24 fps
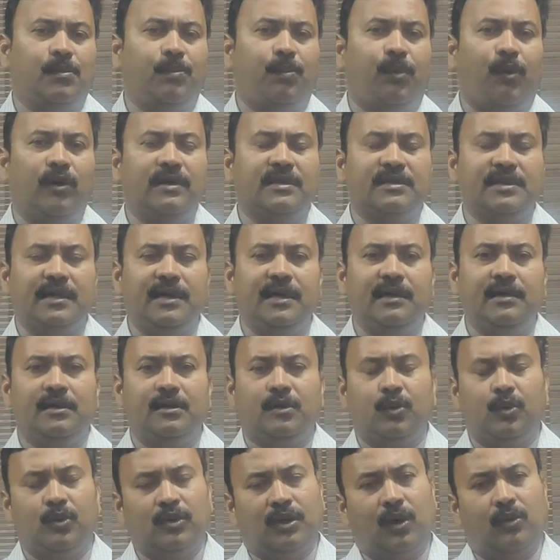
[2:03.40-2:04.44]
Policy
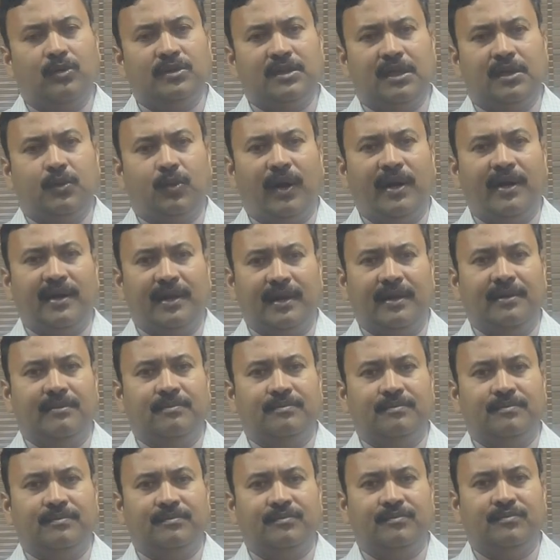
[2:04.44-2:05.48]
2020.
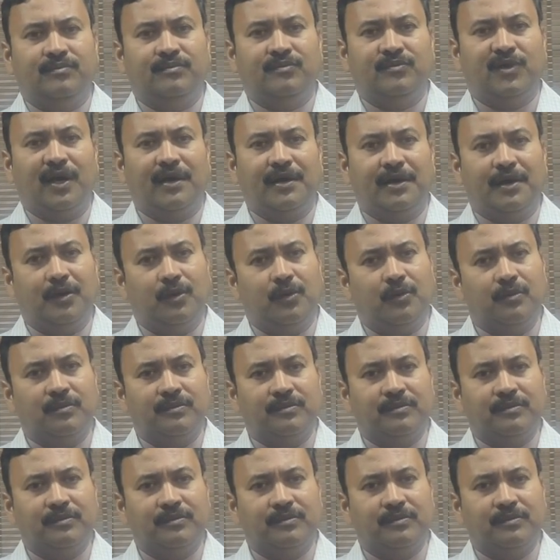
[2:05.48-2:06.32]
Thank you.